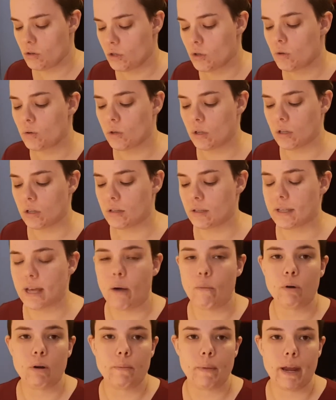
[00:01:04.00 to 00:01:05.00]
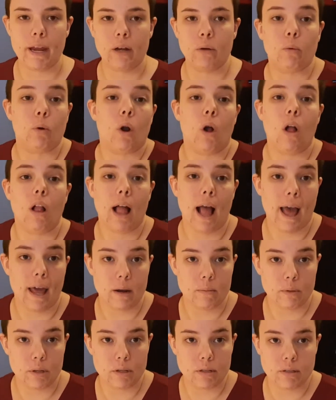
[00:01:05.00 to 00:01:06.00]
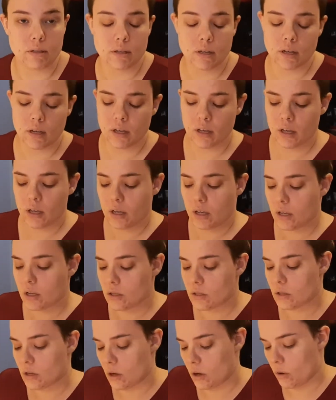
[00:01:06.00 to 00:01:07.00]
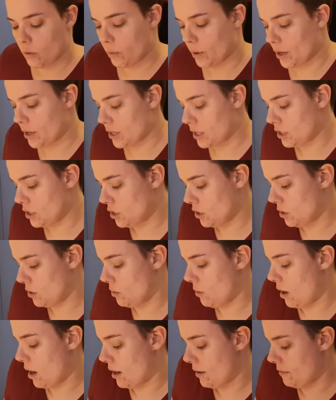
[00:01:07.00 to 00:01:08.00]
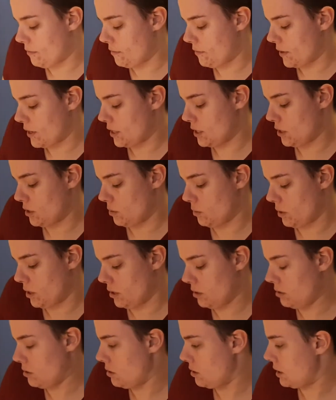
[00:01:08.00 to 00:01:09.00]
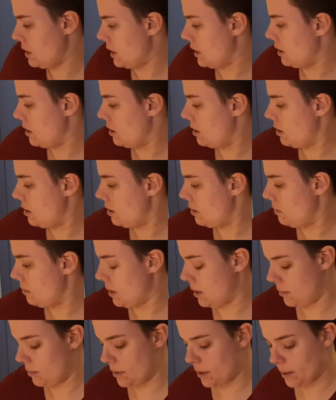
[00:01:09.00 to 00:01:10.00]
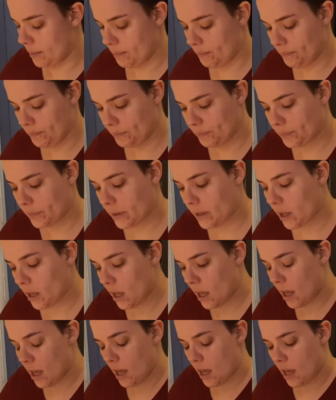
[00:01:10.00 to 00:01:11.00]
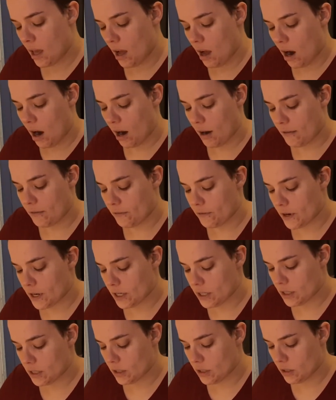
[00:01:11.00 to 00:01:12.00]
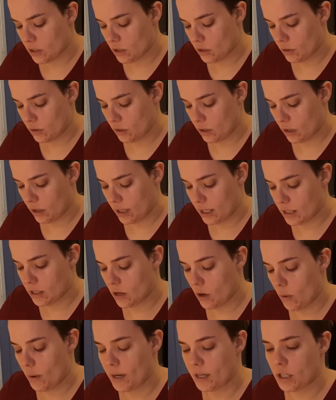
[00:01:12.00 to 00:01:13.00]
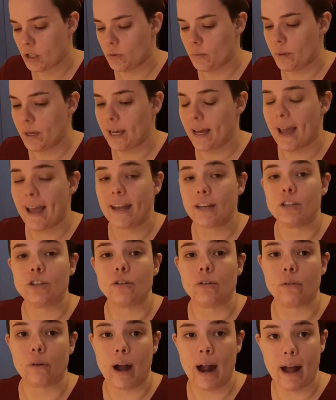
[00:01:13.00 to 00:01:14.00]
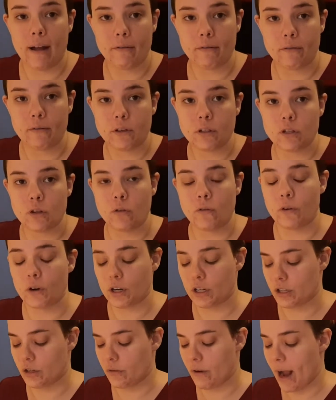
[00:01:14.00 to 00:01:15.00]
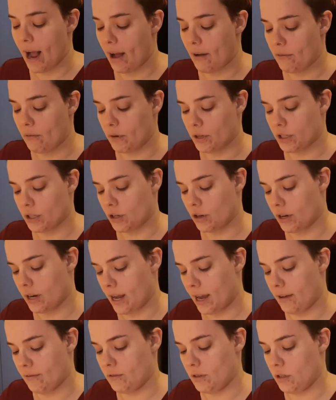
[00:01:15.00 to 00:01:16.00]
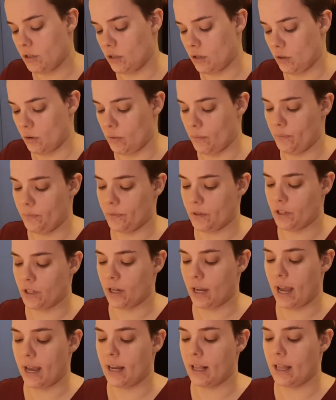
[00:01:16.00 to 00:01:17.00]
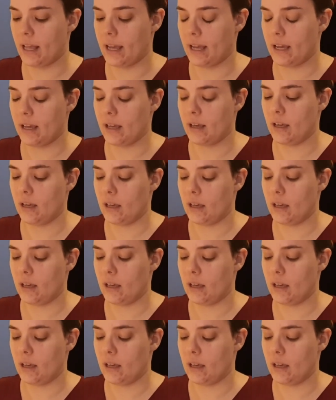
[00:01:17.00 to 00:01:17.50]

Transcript: doodles that were made were all animals. So we're going to do our first one. Paper. Our first doodle is going to be a giraffe. So for a giraffe, what you're going to have to do is you kind of like